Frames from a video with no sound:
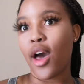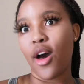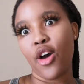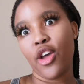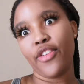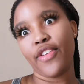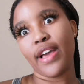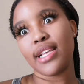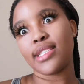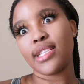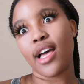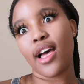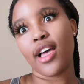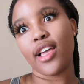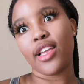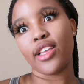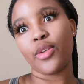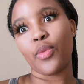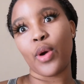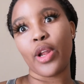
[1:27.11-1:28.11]
But oh, if you guys are
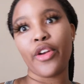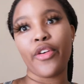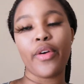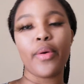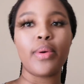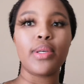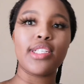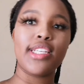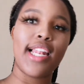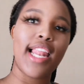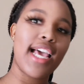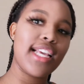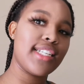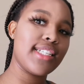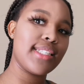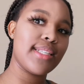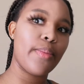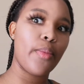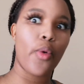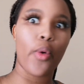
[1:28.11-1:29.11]
wondering which
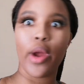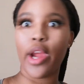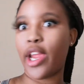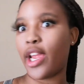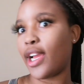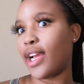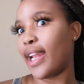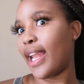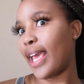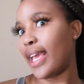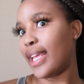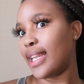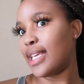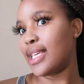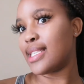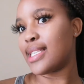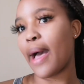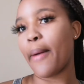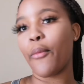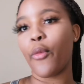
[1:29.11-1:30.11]
lashes I'm wearing,
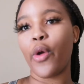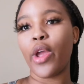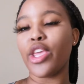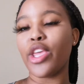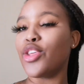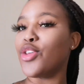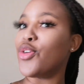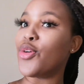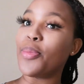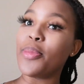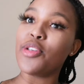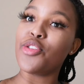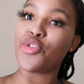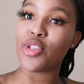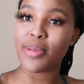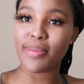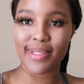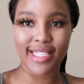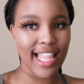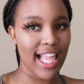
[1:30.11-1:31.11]
ladies, I'm wearing Yumi
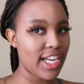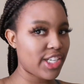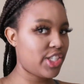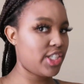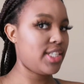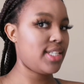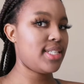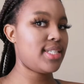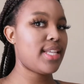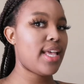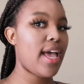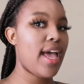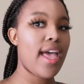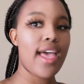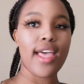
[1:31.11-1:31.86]
Dreams lashes.